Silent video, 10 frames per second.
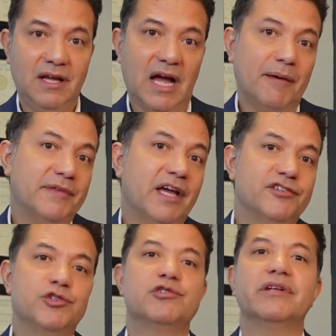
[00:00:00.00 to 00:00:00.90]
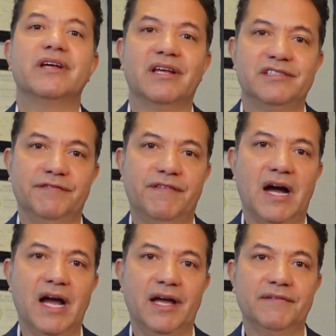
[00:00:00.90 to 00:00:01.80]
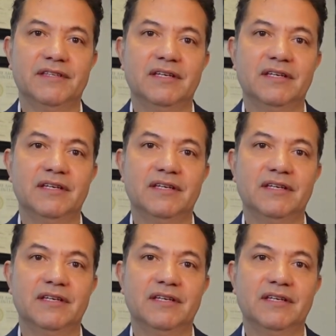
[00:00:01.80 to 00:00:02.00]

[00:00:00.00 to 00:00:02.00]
Apnea is usually classified